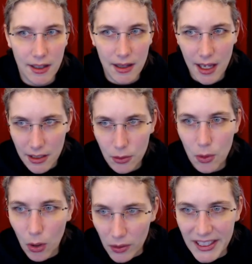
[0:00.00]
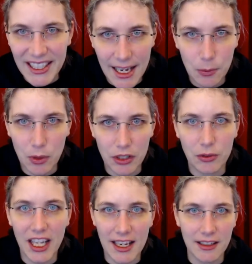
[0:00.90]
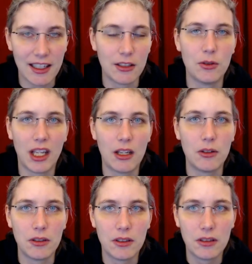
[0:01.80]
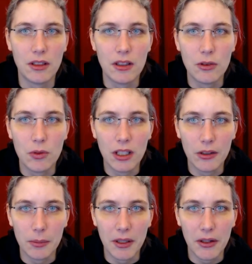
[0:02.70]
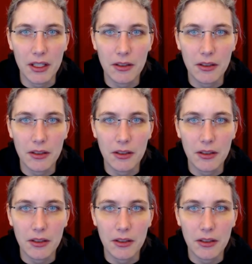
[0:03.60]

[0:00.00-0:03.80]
then you only get what you get and you cannot uh, do a lot about it.